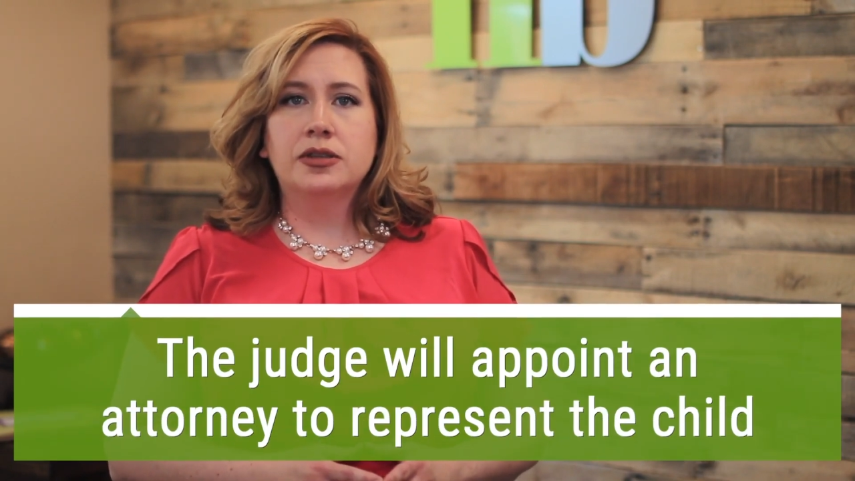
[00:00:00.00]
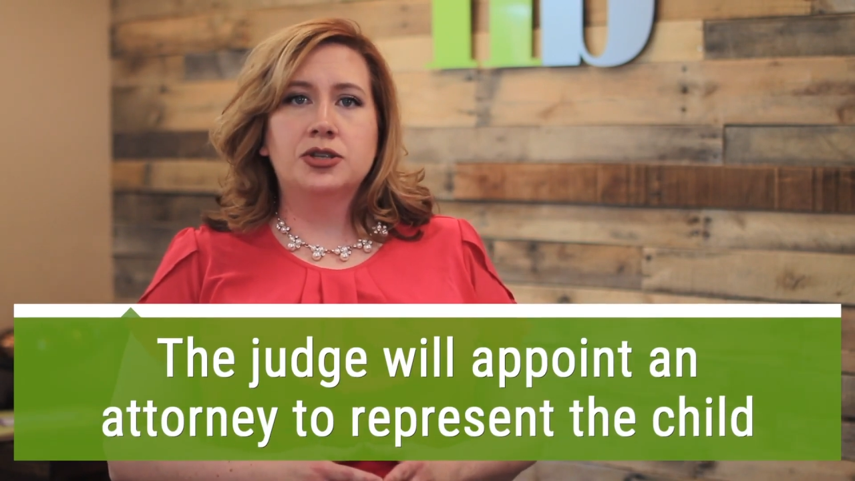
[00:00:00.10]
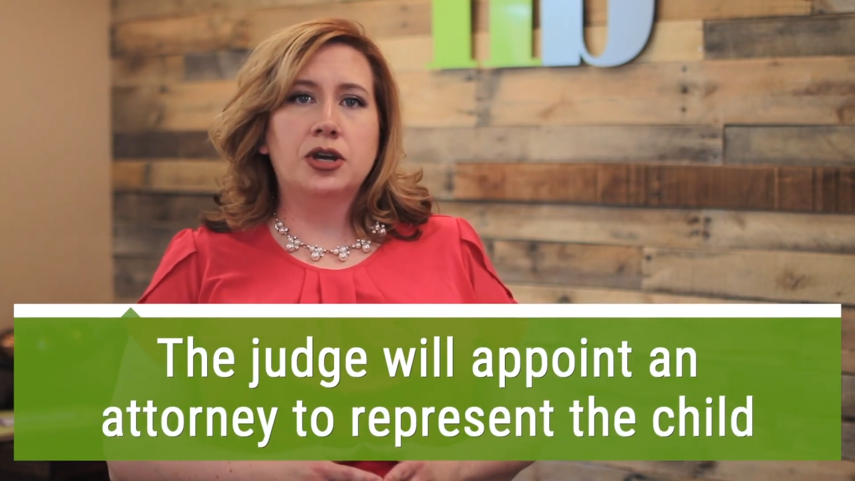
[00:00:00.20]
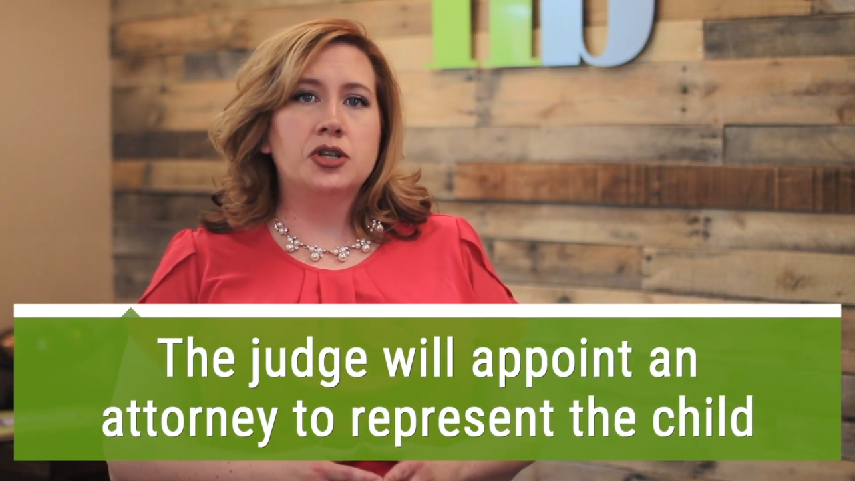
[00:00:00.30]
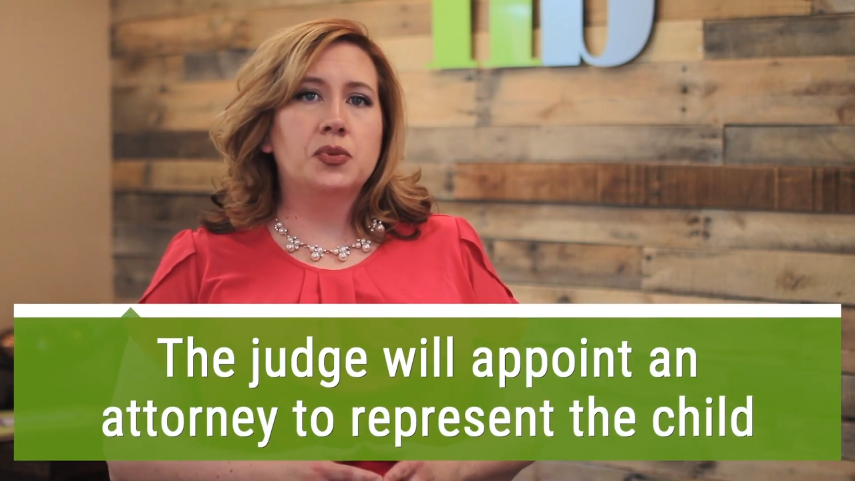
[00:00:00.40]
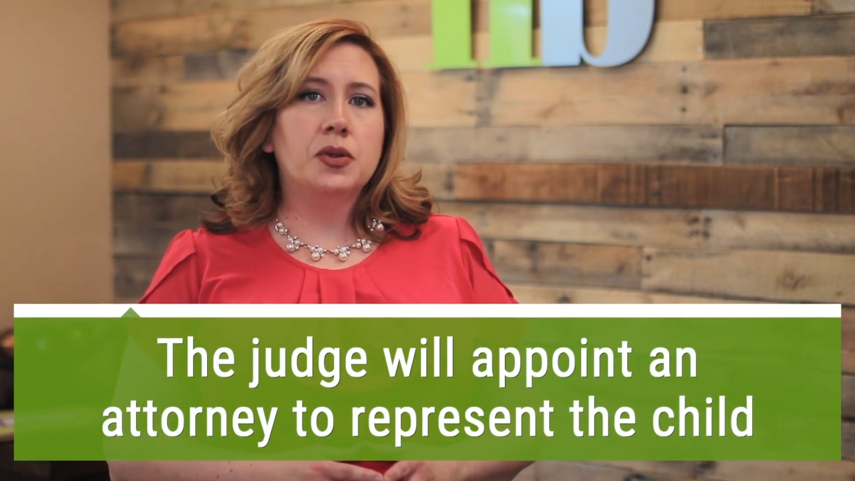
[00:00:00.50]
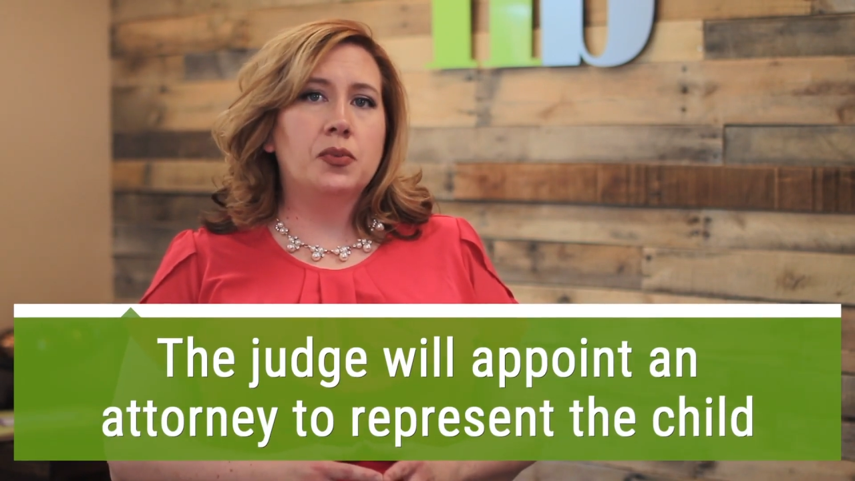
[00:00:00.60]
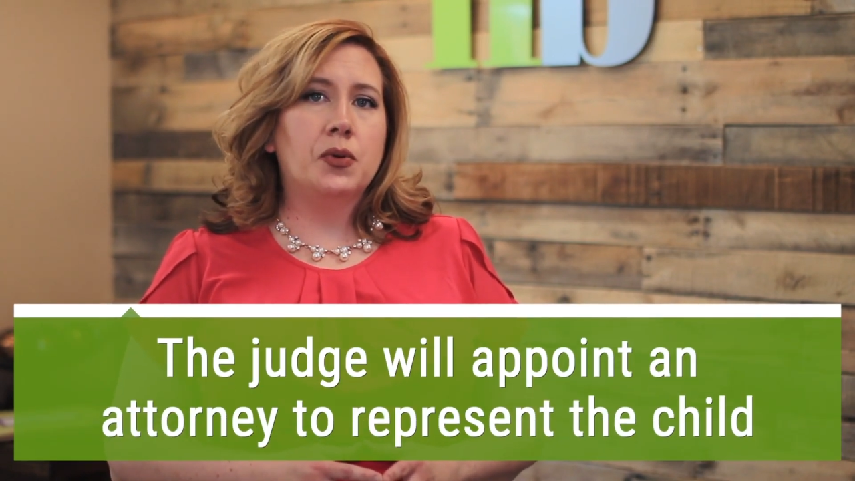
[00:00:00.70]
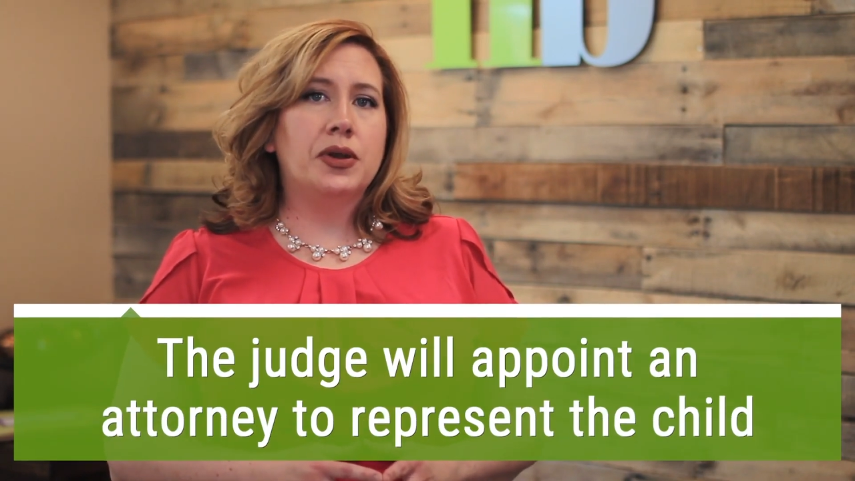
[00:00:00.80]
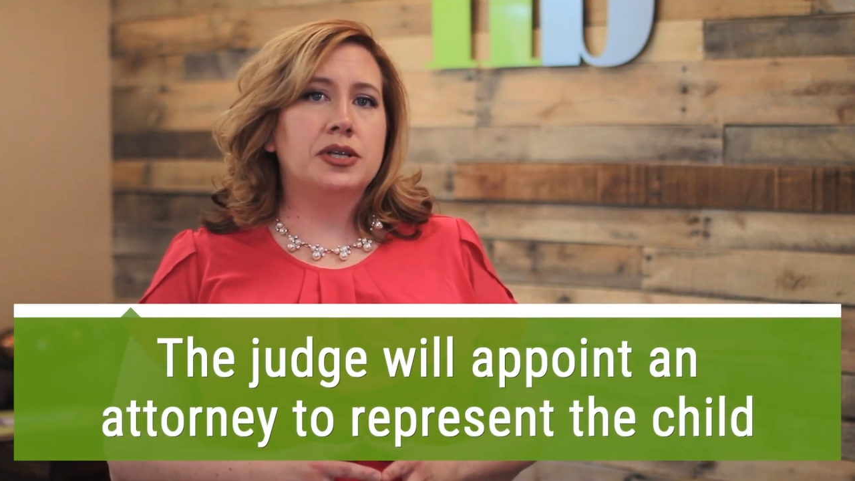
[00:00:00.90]
the judge will
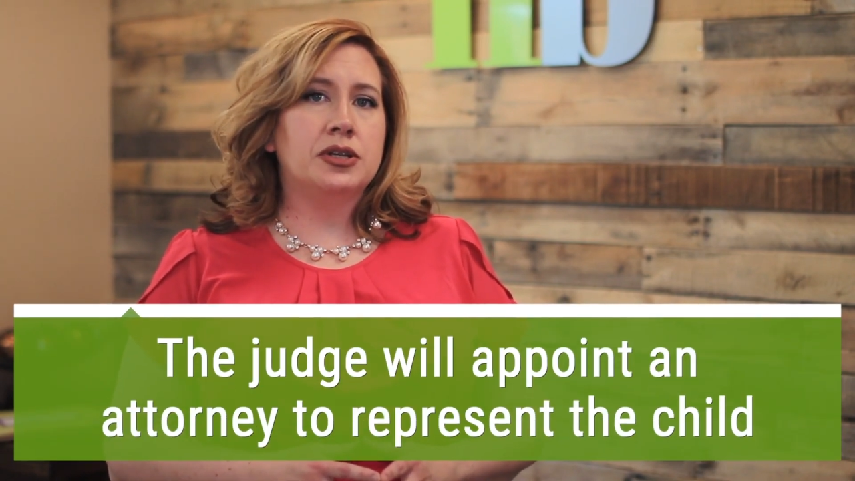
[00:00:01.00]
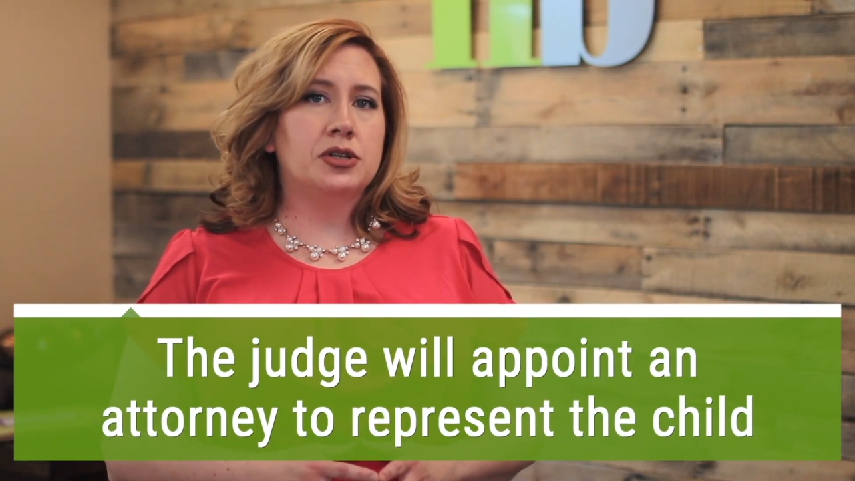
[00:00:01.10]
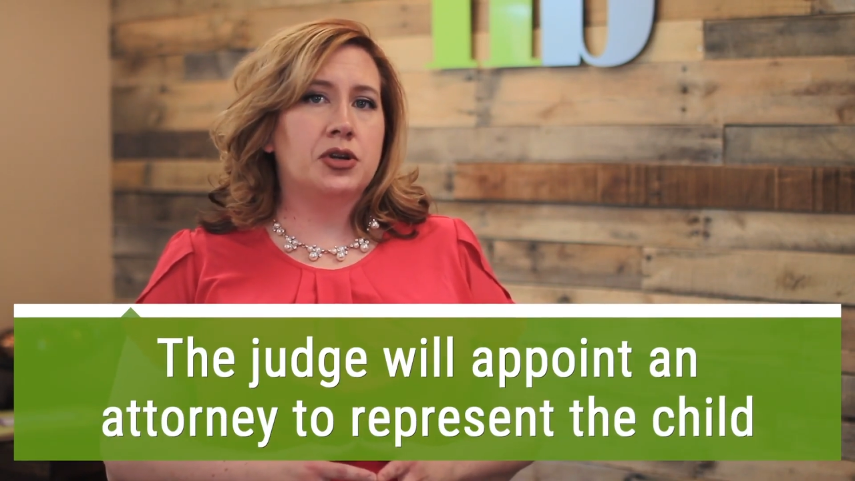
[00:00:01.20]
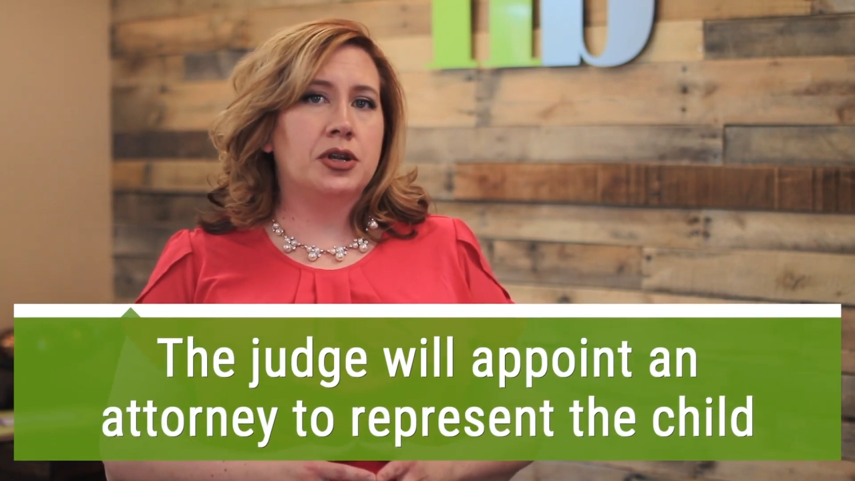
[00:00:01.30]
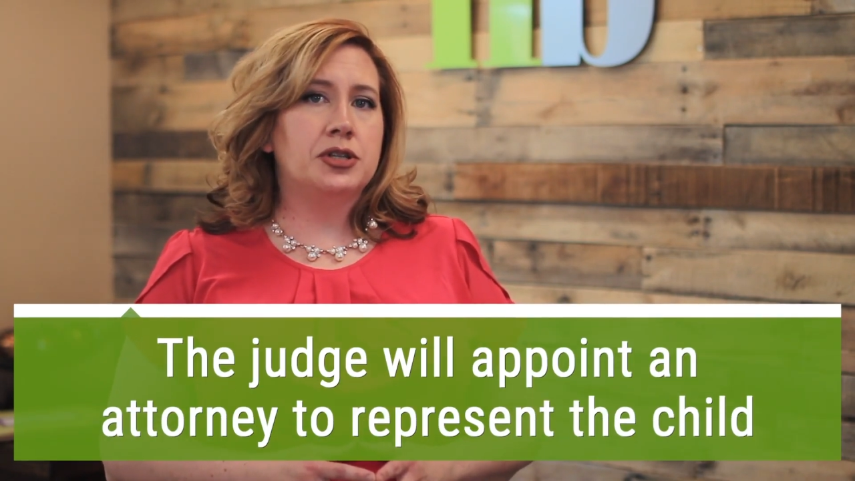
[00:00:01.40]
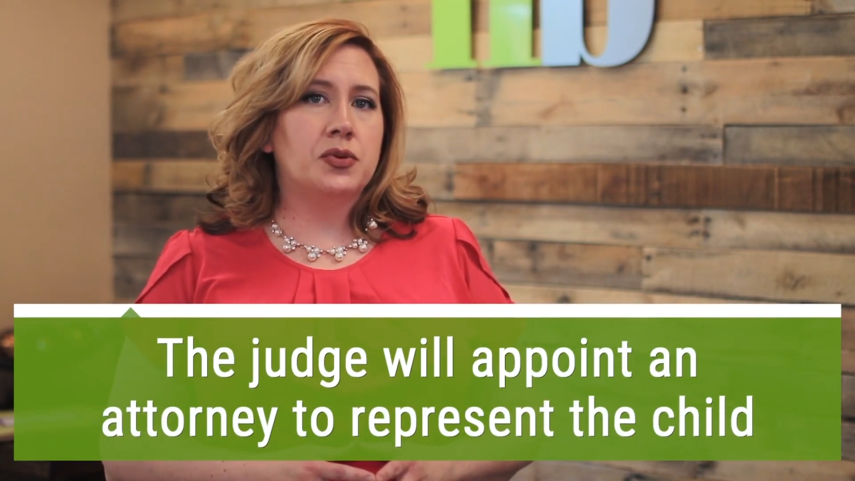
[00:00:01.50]
appoint an attorney